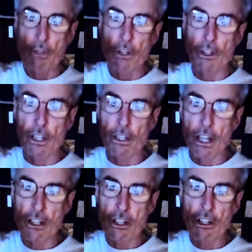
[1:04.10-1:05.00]

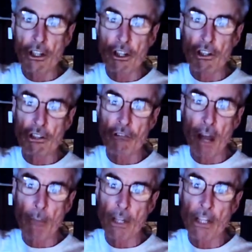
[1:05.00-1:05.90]
buildings, I just took
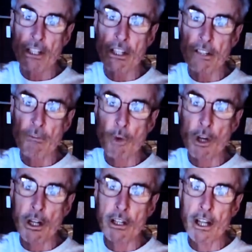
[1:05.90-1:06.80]
scrap pieces of
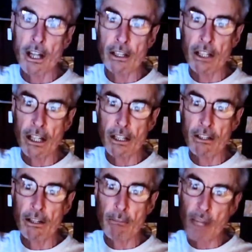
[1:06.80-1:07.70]
wood and
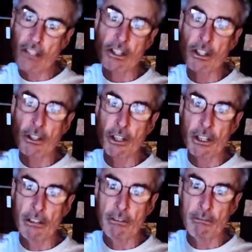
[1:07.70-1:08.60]
did the best
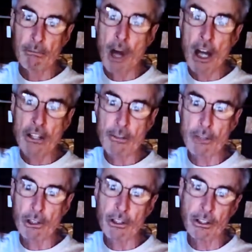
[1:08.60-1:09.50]
gilding
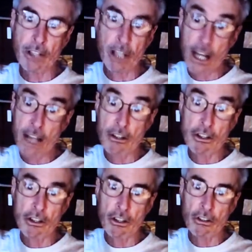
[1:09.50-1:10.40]
possible that I could
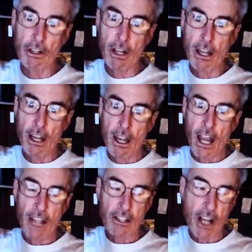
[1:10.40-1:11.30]
do
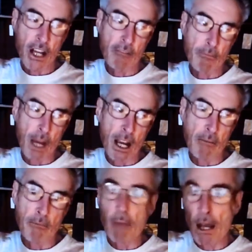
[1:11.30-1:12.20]
as kind of my
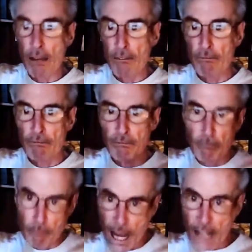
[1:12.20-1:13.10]

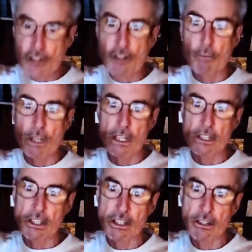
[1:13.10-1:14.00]

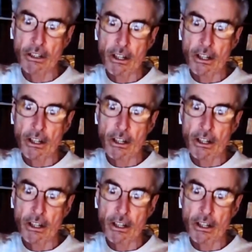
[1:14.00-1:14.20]
masterpiece